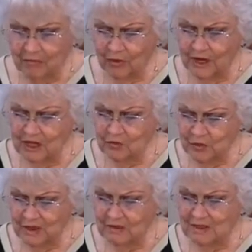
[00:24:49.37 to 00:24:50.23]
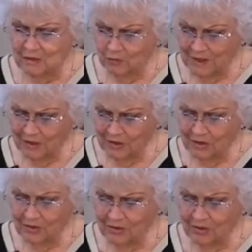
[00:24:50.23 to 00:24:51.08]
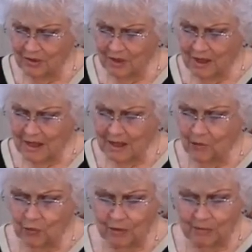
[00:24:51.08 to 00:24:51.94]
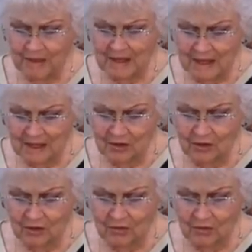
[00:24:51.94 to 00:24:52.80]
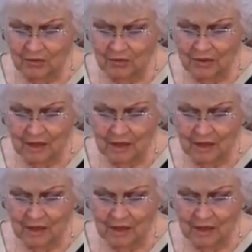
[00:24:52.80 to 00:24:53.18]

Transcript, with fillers: for he dwells with you and will be in you.